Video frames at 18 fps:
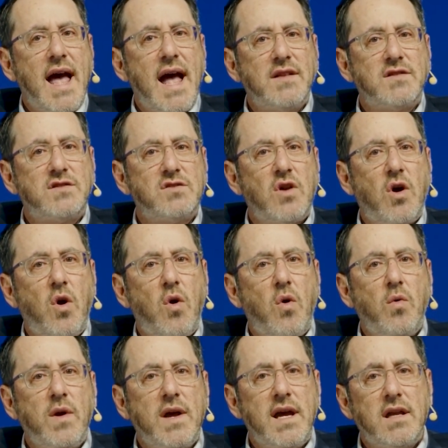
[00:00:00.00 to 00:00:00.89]
And
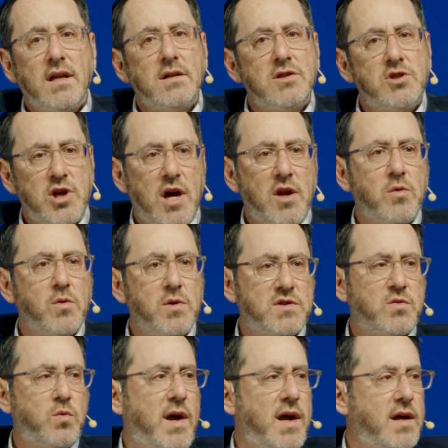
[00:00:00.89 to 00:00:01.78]
so in a
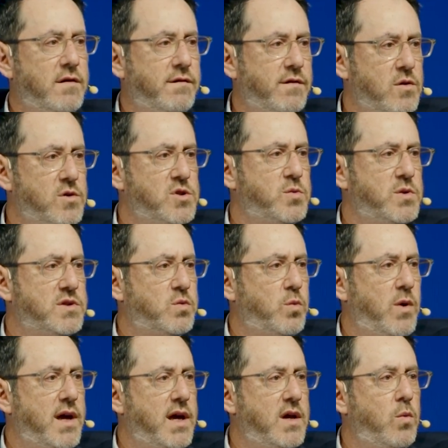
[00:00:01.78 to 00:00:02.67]
generous way, in a
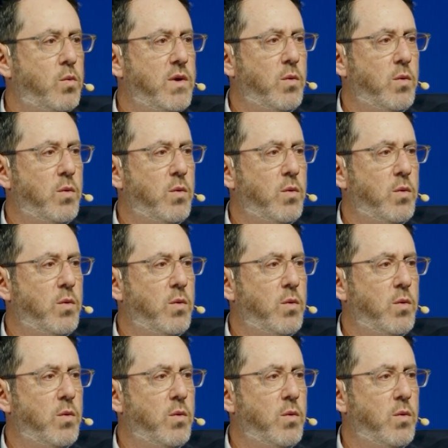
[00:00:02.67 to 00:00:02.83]
virtuous way,